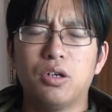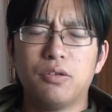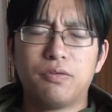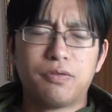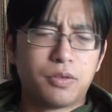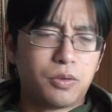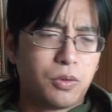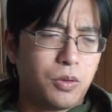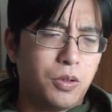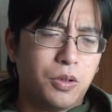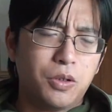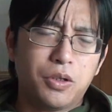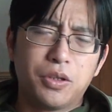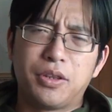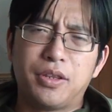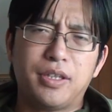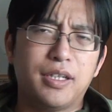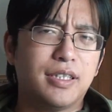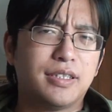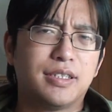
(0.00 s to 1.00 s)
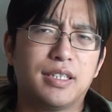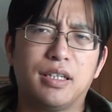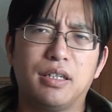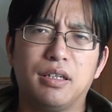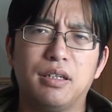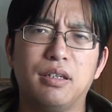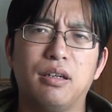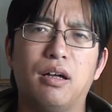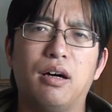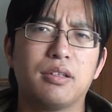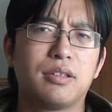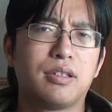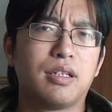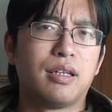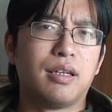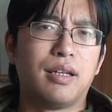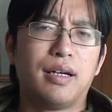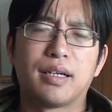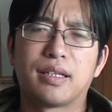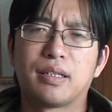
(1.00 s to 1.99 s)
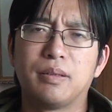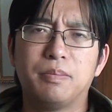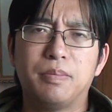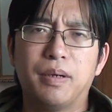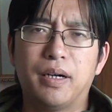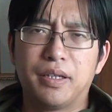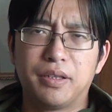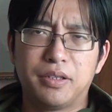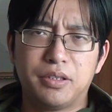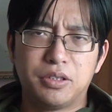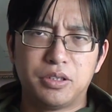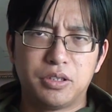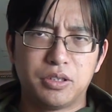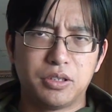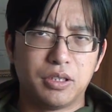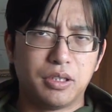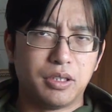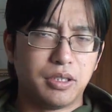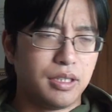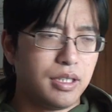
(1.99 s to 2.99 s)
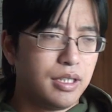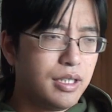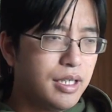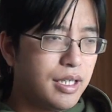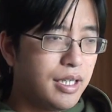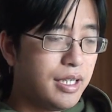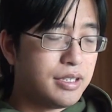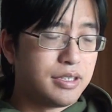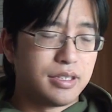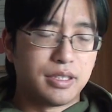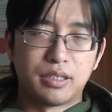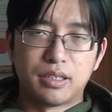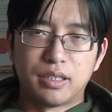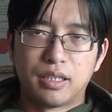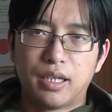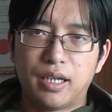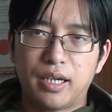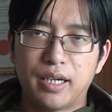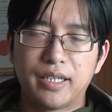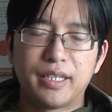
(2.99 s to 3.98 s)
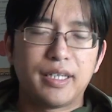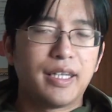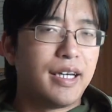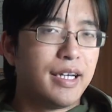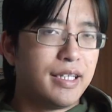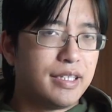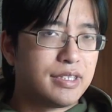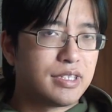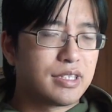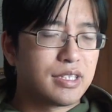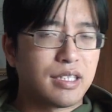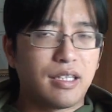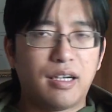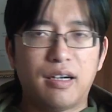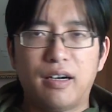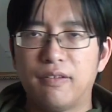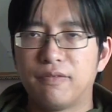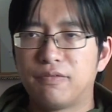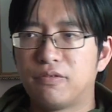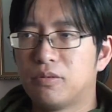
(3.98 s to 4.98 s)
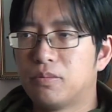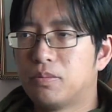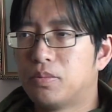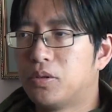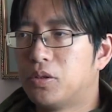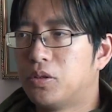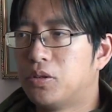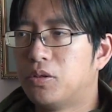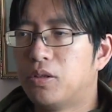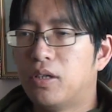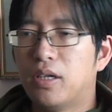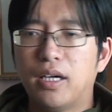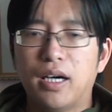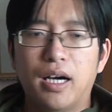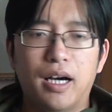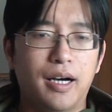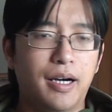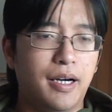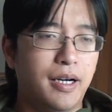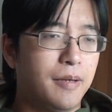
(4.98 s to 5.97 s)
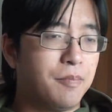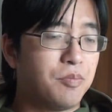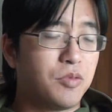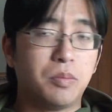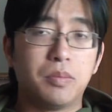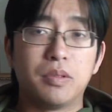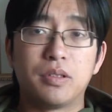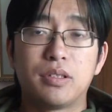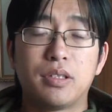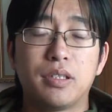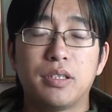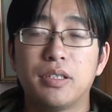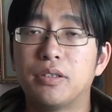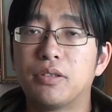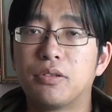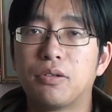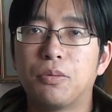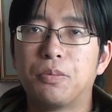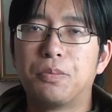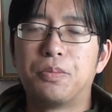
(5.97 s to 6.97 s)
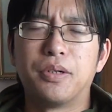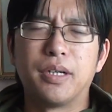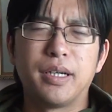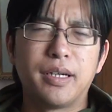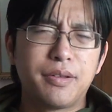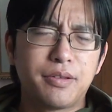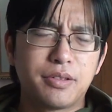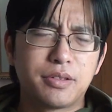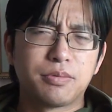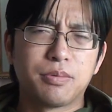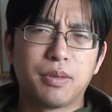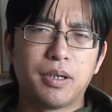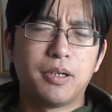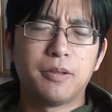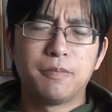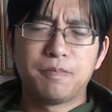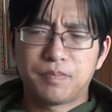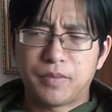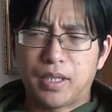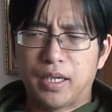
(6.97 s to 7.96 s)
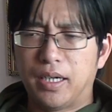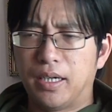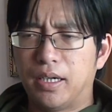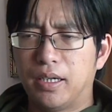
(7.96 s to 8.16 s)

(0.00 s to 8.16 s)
Overall, there's a lot to like about this shirt. It's light, it's comfortable, the material breathes well,